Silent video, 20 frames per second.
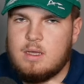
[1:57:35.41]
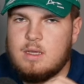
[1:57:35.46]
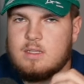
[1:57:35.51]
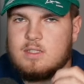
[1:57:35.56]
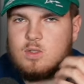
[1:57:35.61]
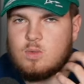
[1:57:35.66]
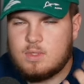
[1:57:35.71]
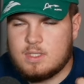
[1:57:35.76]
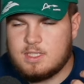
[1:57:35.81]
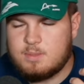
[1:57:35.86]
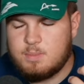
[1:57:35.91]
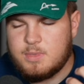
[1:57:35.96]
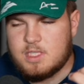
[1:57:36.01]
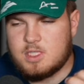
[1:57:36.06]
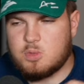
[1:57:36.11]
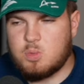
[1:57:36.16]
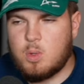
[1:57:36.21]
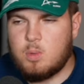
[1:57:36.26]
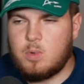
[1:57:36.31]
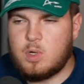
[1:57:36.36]
So this
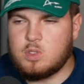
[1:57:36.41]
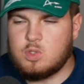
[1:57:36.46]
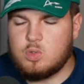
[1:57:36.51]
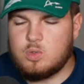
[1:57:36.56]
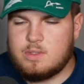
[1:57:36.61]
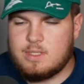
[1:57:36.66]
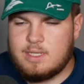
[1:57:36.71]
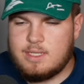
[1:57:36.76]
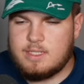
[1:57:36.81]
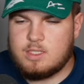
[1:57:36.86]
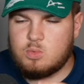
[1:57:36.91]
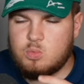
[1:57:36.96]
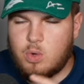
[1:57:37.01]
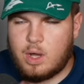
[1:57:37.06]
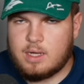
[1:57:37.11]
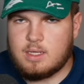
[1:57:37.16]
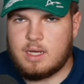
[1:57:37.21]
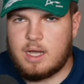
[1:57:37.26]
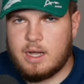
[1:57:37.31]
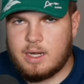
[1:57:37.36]
means we want to delete
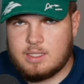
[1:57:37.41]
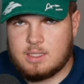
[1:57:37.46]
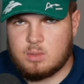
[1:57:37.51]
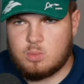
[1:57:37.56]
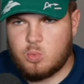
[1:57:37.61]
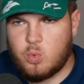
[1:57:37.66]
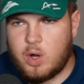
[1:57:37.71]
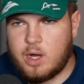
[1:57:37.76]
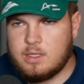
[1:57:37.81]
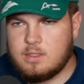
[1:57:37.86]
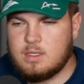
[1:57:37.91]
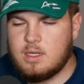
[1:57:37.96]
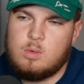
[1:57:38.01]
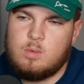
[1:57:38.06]
one item, right?